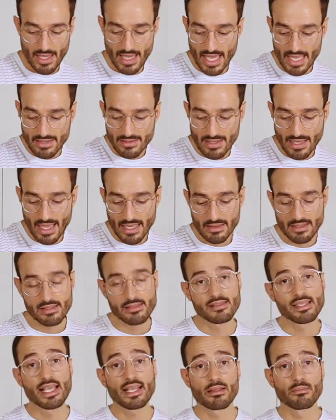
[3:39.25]
And then the
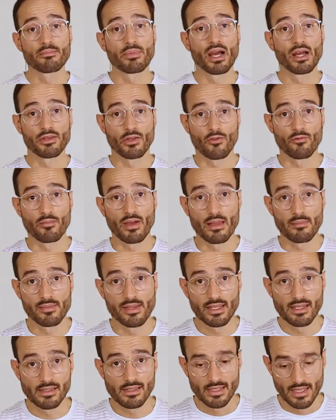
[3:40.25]
second part of my
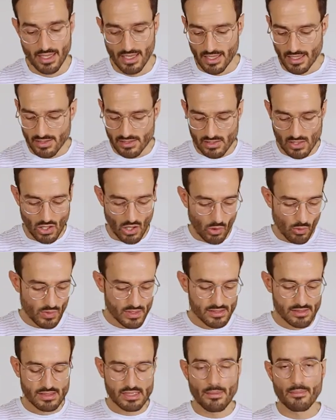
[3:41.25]
meal is
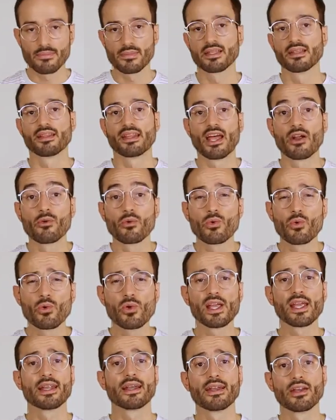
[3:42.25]
always something that I
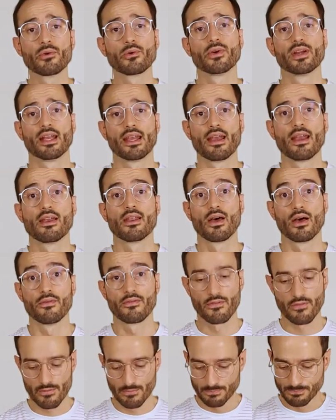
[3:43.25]
really, really love.